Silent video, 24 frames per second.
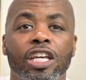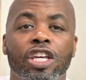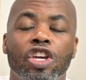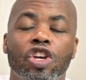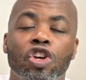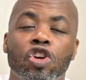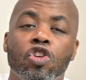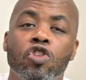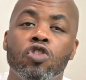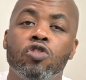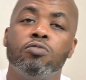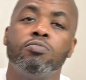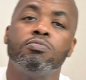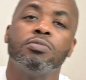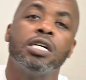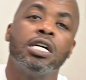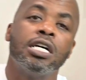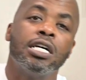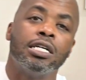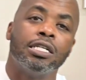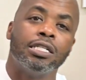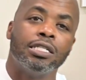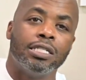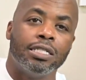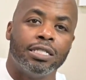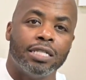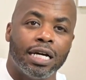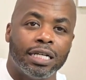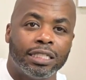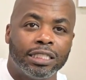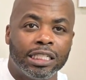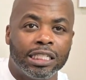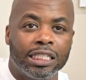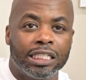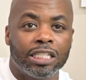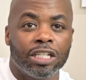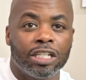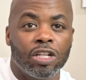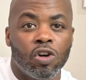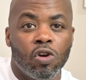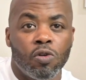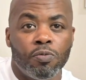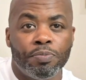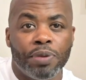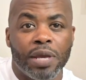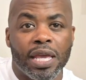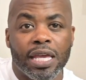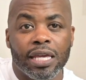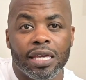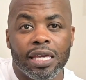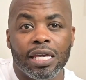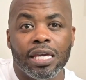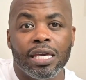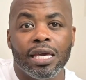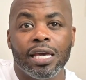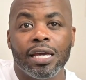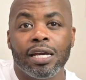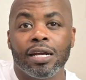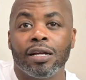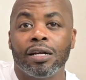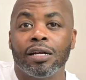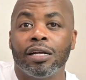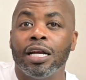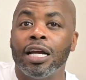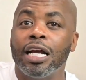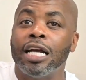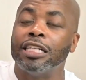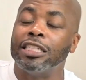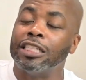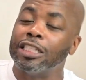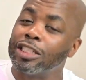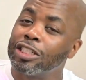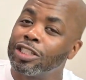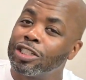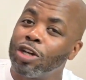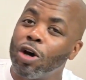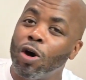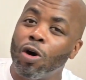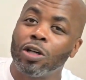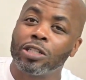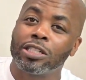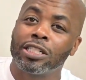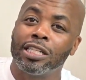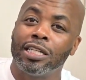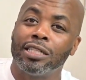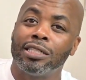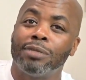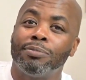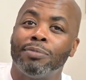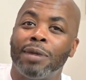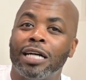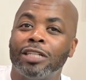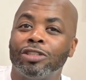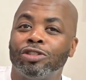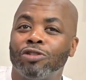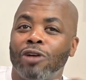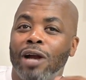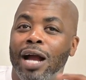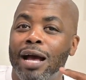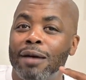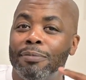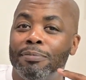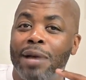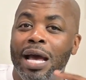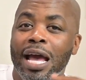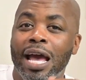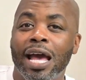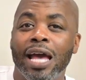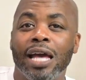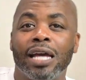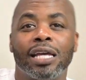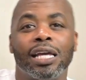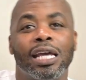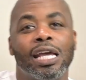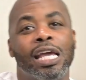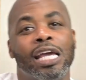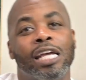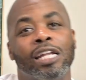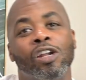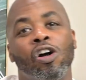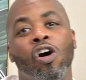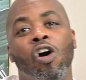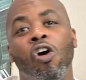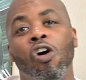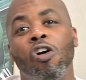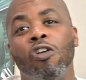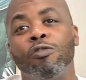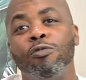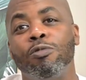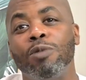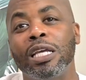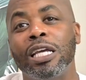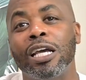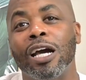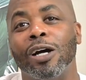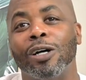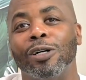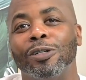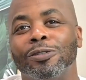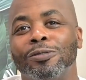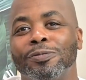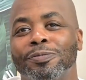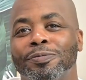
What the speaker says: cube, such as little Pinky here, and just toss it into my dry bag and off we go.